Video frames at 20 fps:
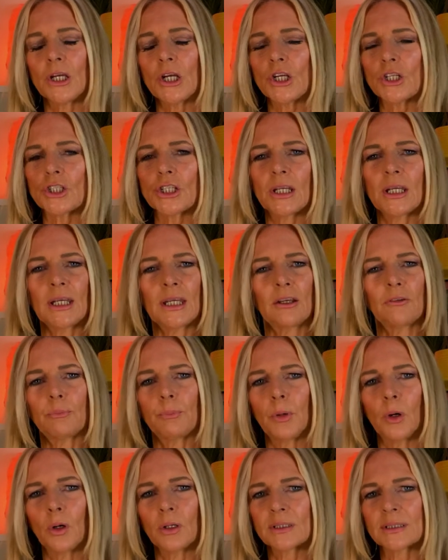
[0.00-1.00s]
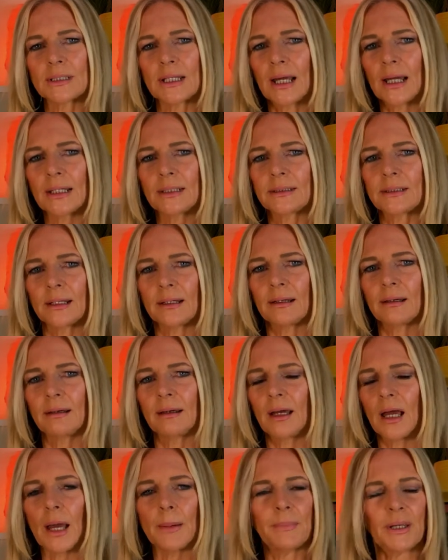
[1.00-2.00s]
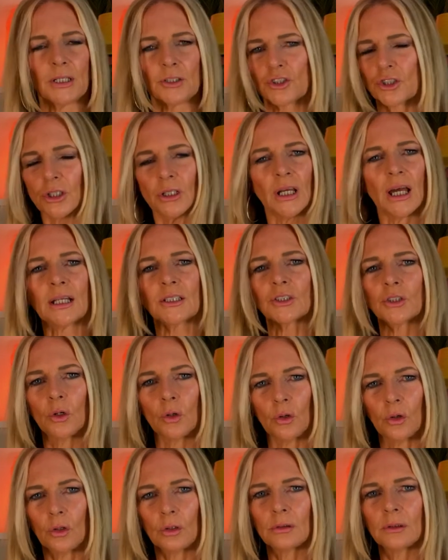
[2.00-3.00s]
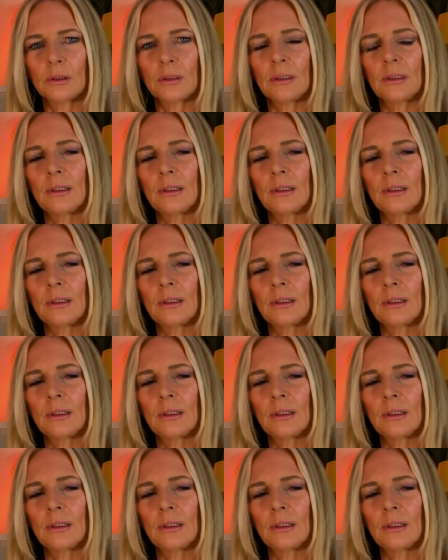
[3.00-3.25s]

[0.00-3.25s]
She didn't give Paul Snider a mention at all.